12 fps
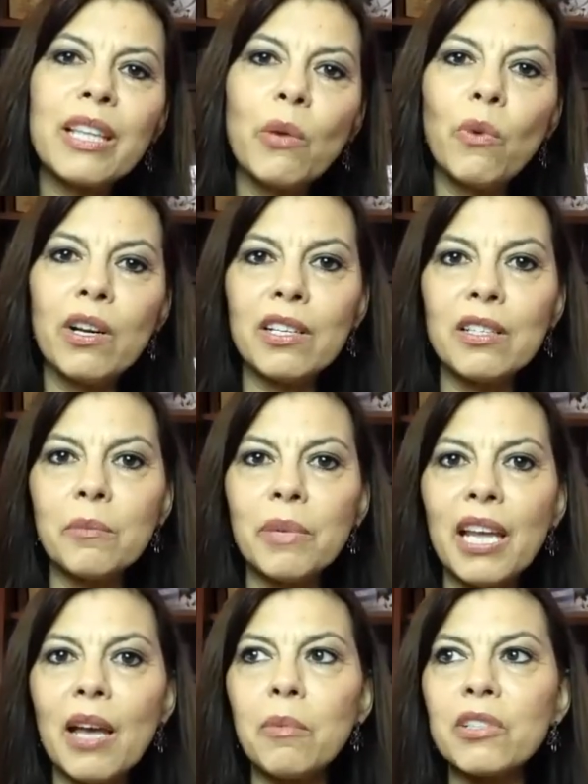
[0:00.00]
what they wanted to
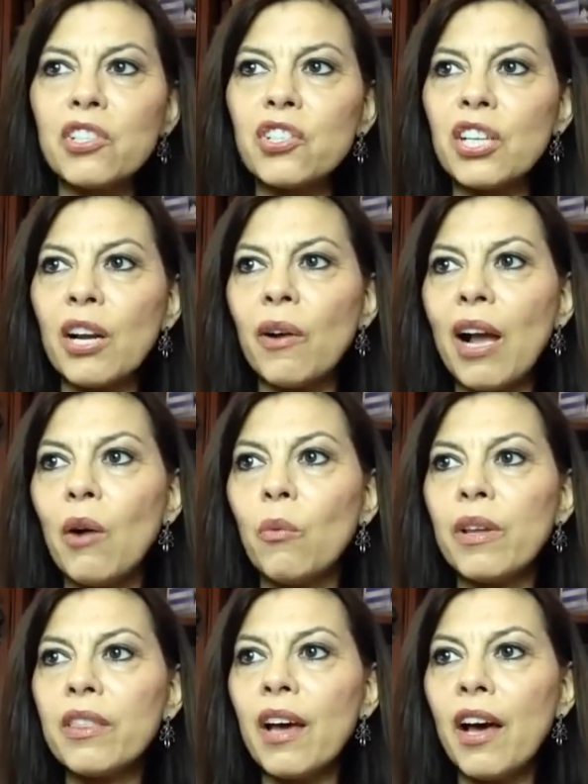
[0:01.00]
be able to share out
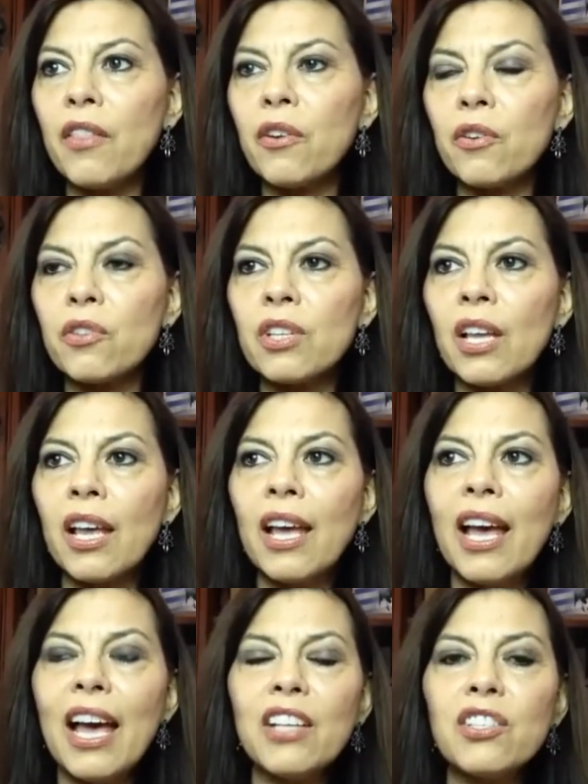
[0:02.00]
with others.
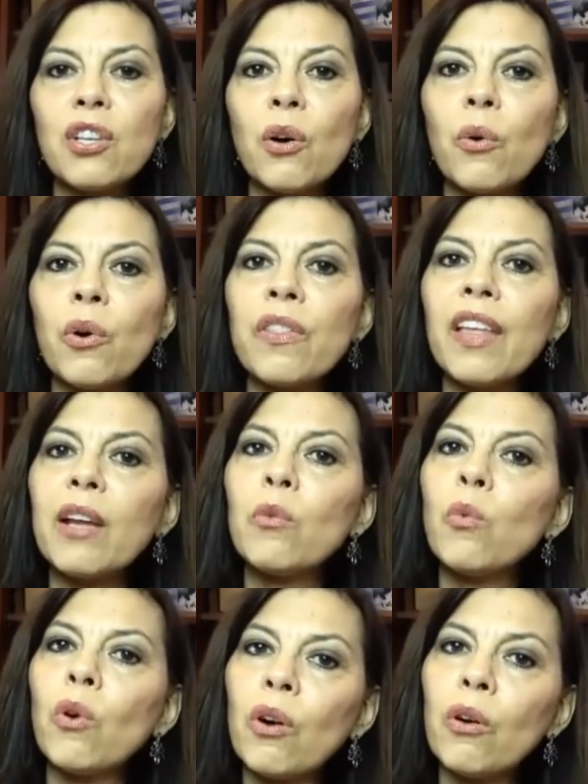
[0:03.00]
And so
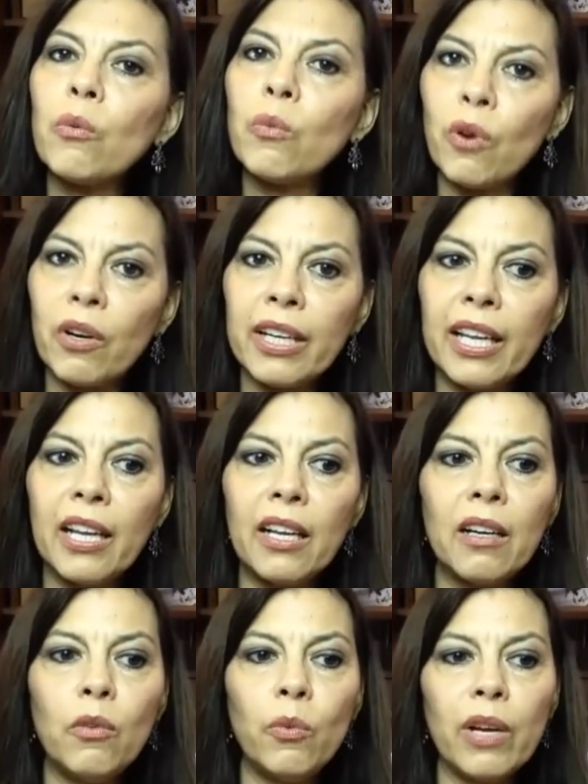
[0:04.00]
they were
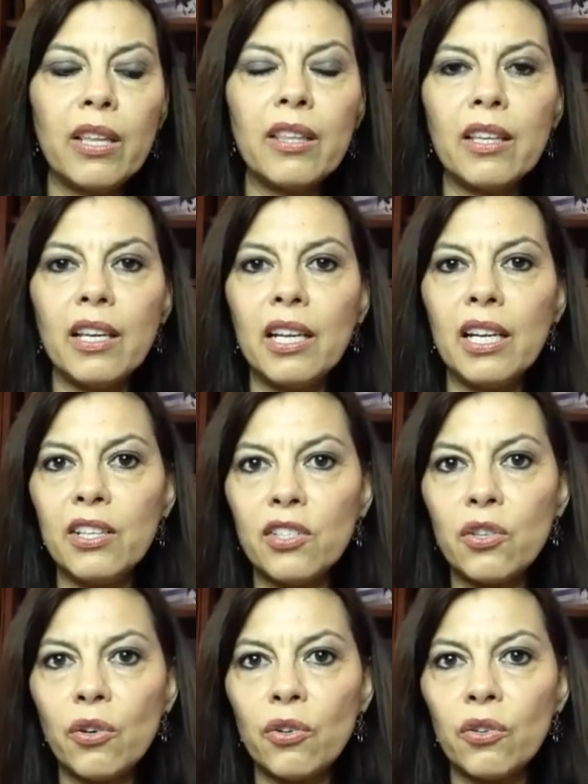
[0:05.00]
working with an
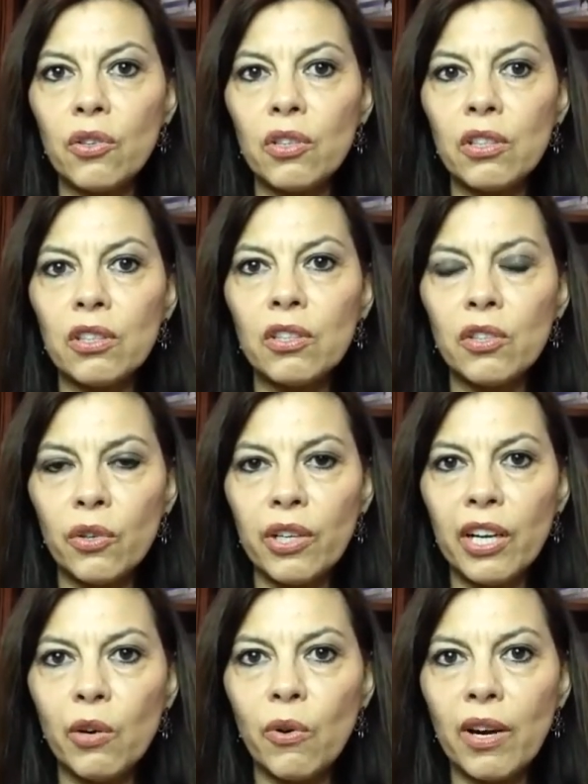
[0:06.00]
internal
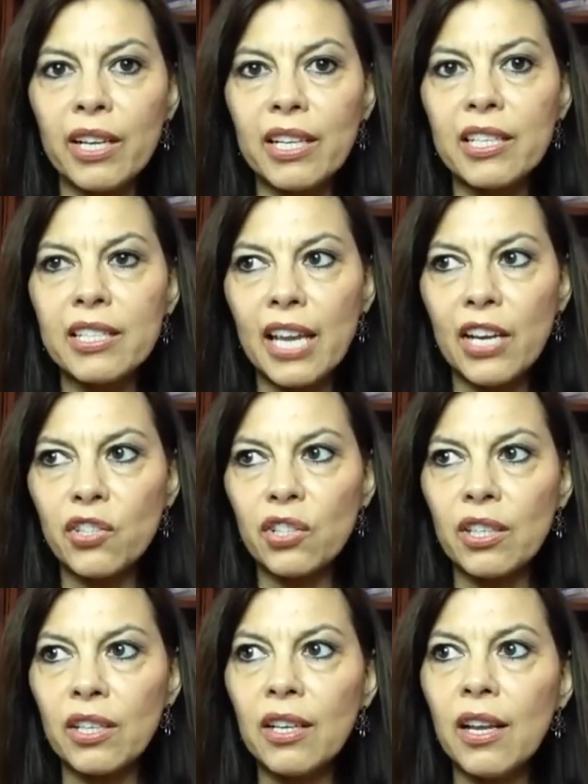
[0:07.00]
learning
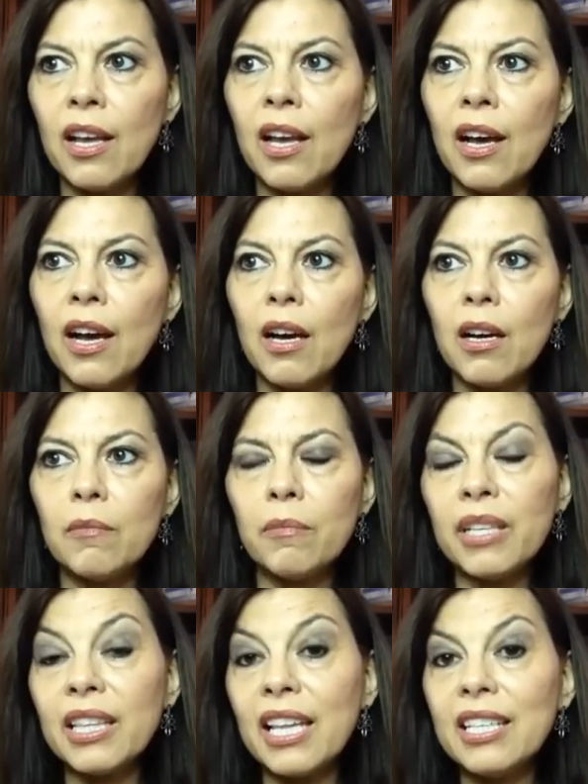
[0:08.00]
organization,
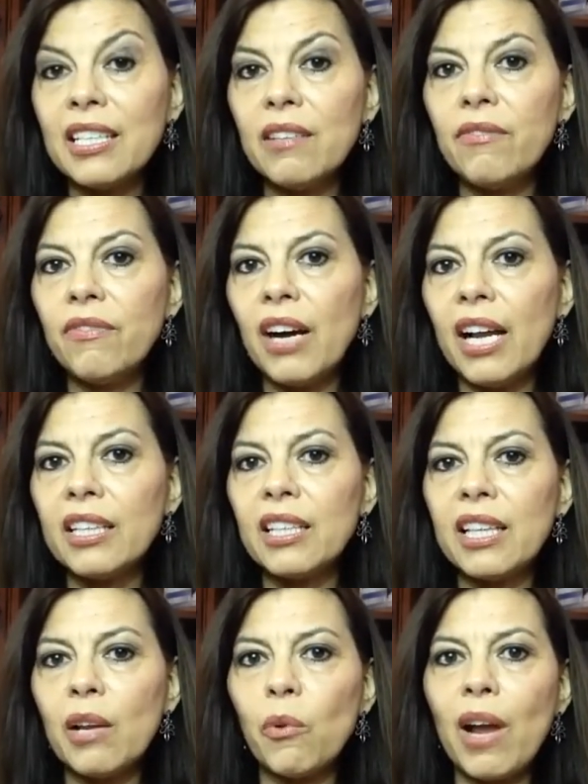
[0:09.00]
but they did find
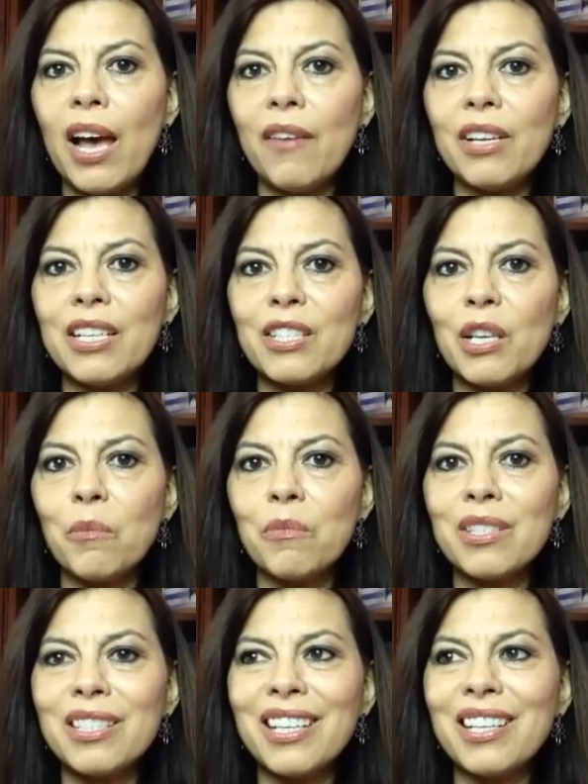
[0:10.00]
that they were having
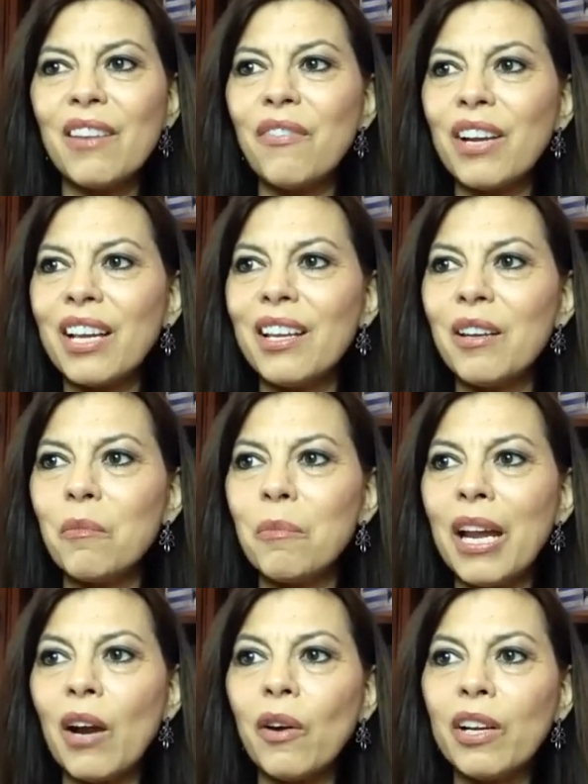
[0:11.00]
some significant
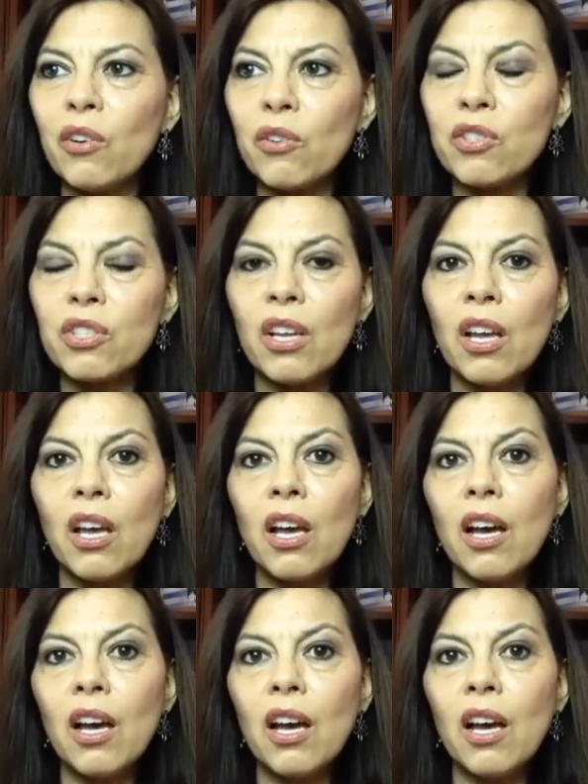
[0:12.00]
barriers